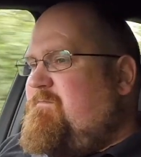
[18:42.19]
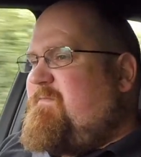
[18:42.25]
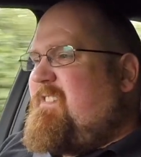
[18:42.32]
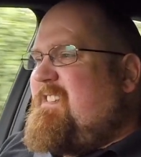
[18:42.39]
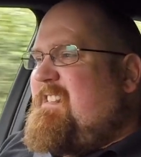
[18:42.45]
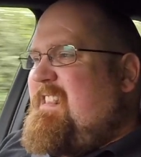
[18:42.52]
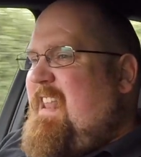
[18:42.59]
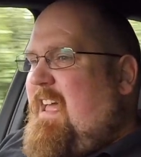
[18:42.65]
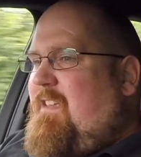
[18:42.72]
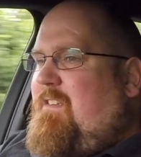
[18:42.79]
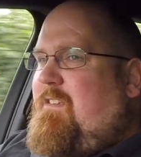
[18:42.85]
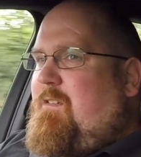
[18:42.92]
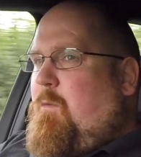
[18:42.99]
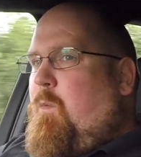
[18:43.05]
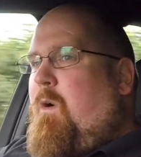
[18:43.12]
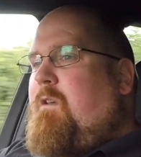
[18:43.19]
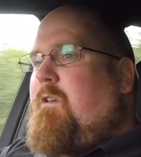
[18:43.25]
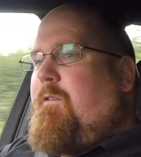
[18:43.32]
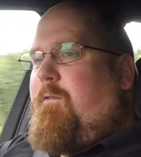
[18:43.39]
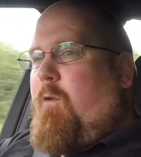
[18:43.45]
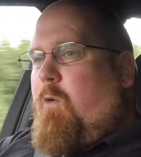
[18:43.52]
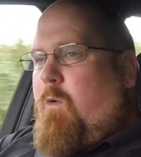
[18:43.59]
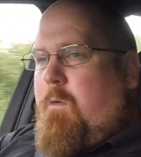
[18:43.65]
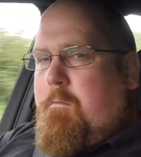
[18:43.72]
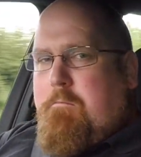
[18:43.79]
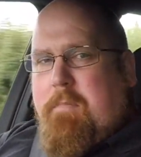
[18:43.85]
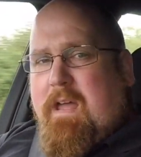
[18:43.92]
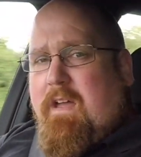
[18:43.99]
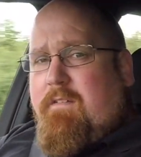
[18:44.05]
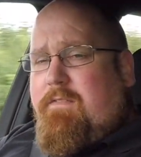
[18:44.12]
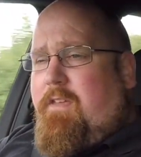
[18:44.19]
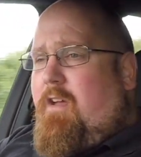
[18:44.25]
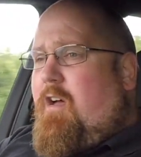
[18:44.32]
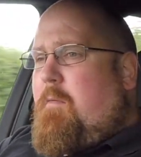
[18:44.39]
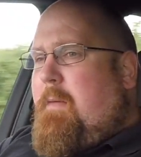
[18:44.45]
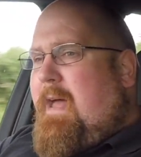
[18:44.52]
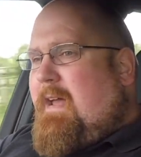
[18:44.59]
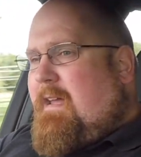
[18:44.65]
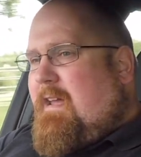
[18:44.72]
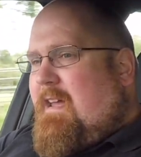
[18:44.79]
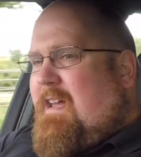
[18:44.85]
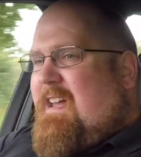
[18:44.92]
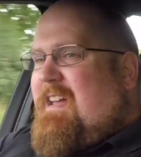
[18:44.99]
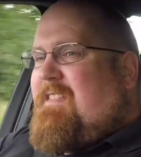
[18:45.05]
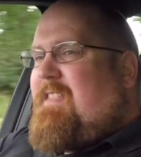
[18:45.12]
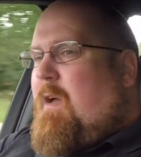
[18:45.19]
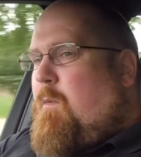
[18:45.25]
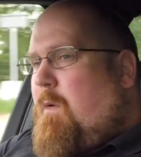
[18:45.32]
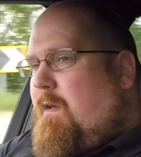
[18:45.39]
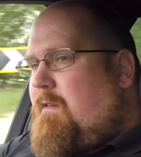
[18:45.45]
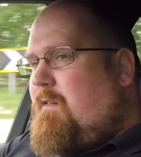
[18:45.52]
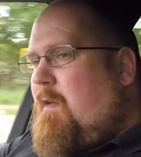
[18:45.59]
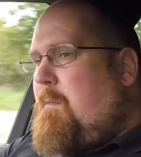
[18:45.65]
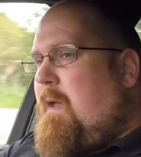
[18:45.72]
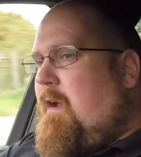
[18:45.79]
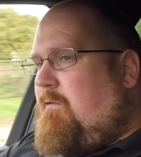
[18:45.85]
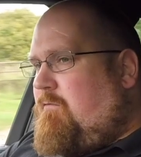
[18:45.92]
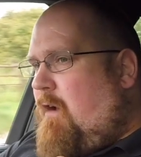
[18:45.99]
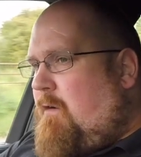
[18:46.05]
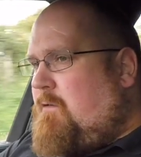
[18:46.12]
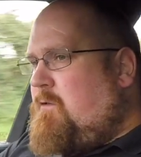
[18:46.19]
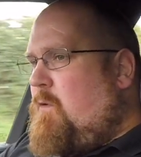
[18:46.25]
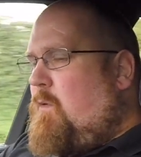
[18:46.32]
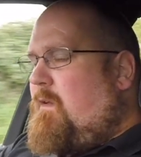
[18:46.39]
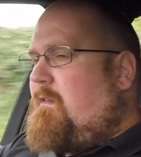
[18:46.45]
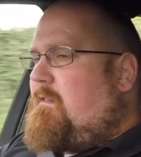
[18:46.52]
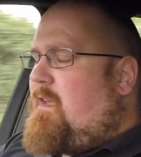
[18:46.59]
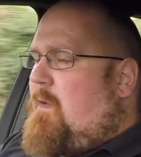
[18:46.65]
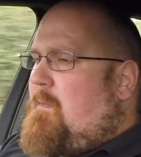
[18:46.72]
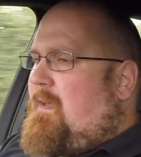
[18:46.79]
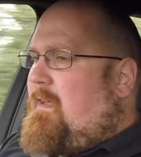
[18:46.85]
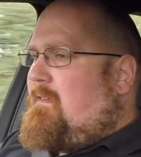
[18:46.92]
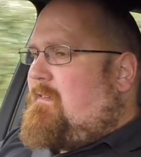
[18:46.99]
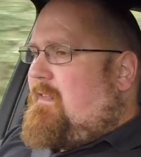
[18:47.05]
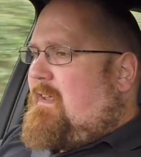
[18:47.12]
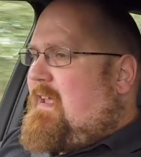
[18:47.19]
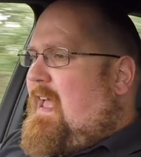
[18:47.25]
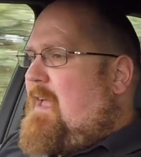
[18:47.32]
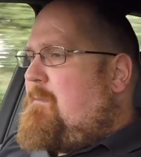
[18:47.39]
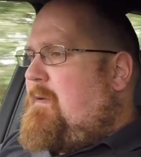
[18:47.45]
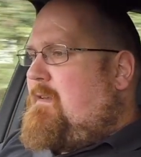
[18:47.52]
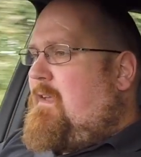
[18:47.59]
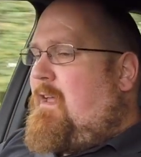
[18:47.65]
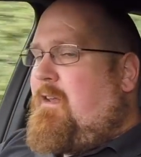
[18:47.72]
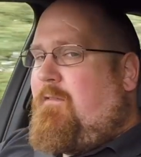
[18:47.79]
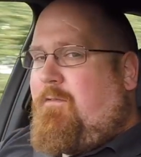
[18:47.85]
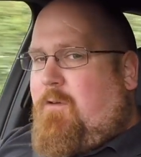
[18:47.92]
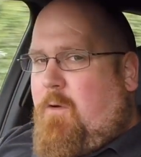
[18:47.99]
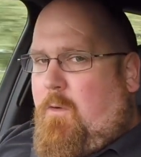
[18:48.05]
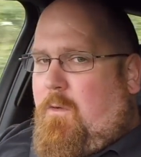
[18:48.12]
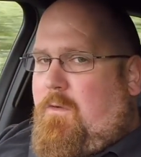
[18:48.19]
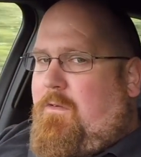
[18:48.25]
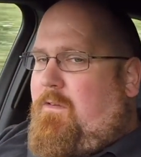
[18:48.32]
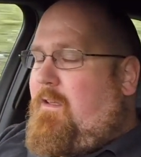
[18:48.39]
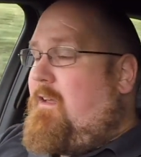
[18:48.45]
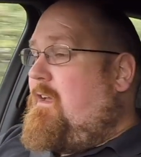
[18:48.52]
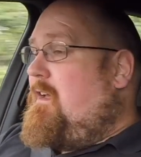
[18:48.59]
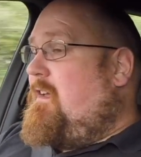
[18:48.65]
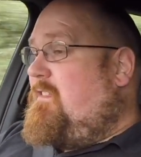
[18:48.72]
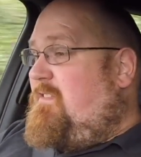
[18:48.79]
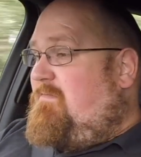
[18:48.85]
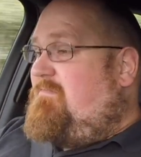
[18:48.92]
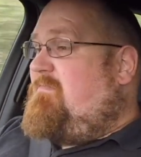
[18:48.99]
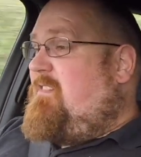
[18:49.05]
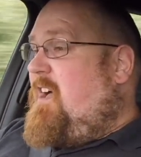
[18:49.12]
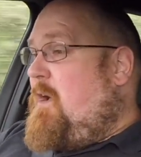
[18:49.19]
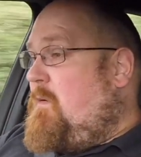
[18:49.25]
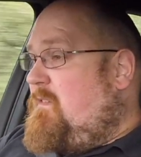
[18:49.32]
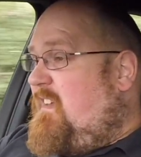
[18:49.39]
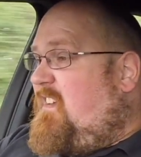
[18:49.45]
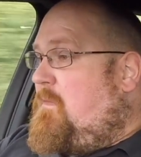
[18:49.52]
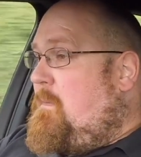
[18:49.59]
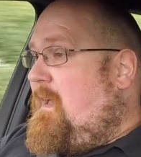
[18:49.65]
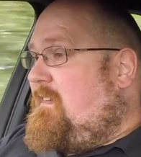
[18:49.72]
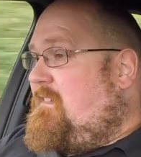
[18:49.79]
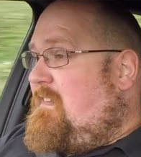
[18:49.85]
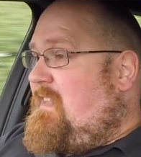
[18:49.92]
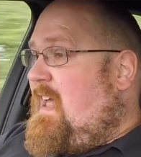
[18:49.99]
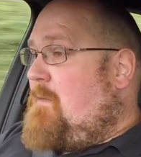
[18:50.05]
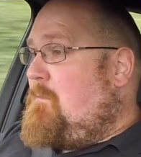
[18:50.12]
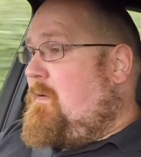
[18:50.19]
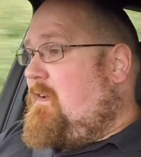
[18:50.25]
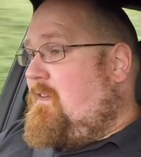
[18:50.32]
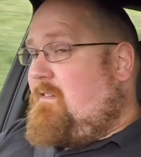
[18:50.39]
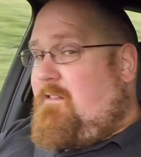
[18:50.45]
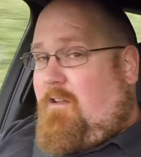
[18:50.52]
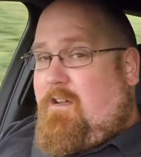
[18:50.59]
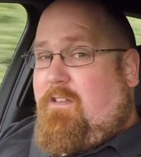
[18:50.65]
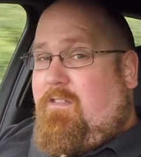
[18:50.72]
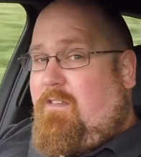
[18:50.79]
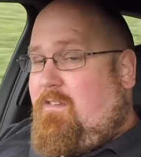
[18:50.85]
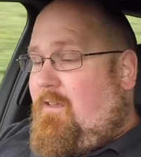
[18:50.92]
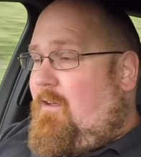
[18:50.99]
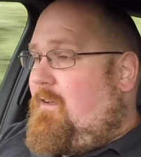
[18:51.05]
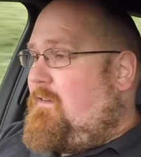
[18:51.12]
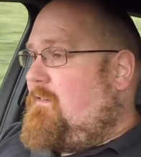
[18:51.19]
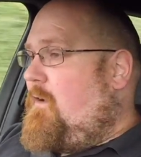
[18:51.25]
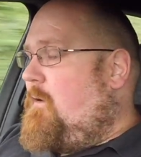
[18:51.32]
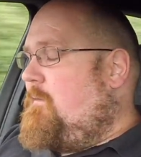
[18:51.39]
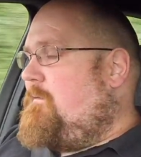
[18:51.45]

less wonderful bit of tarmac, there was a bit of road noise coming into the cabin, and of course I was expecting that because look at the size of